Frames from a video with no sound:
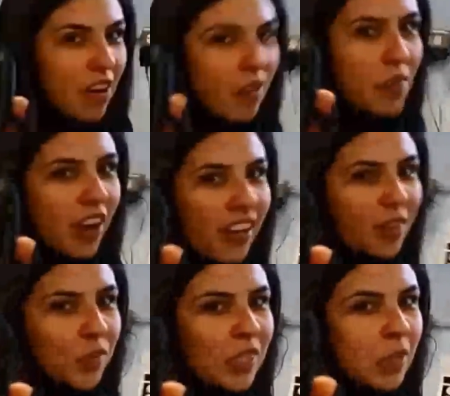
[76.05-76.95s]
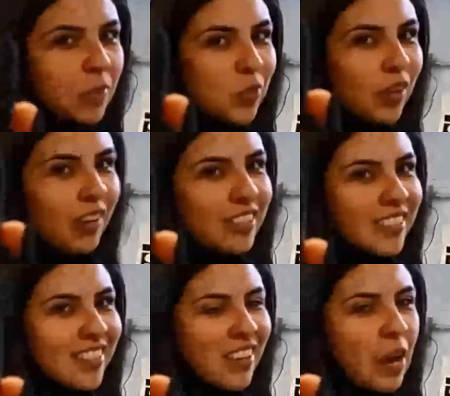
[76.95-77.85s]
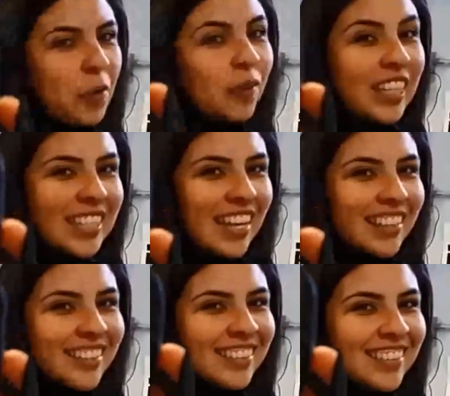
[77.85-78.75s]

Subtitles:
A rocket with some stars. How cool is that?